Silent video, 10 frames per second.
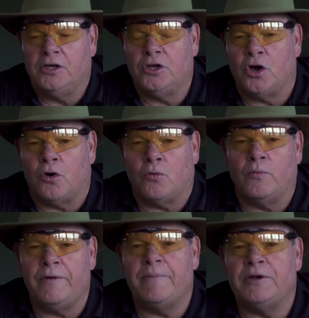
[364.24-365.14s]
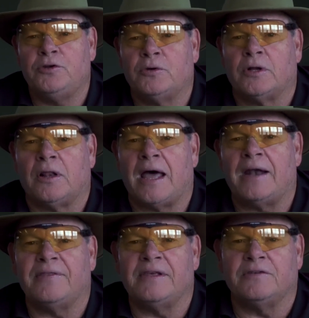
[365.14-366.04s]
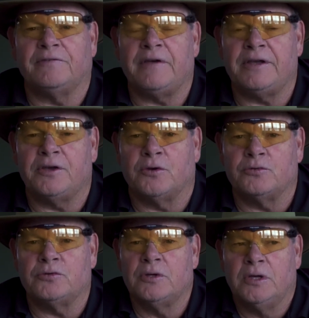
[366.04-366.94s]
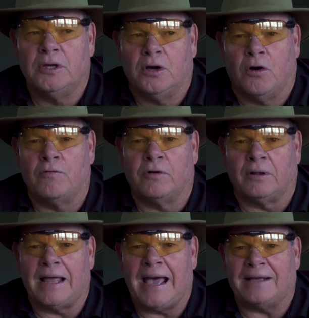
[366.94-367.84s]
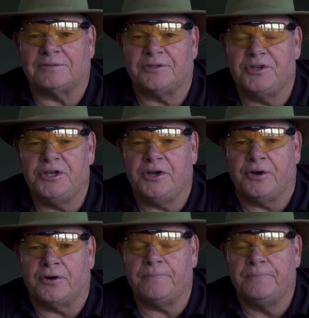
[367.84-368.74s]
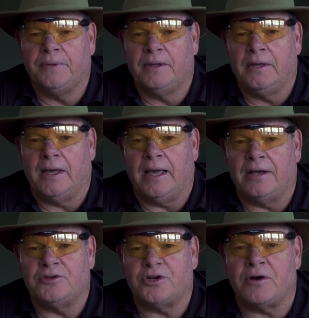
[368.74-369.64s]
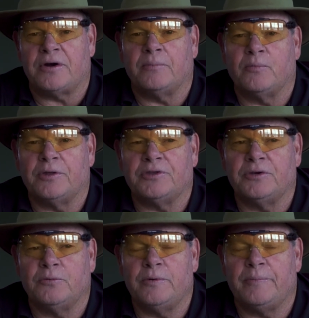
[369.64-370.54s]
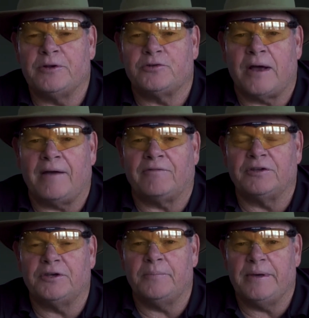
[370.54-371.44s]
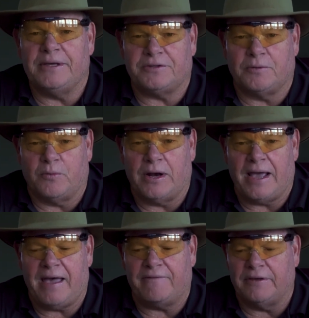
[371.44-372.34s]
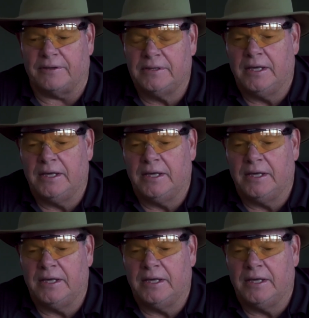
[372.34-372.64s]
You know, we've been doing a lot of these videos over the last year and sharing them with you. We've been traveling to meets and what have you.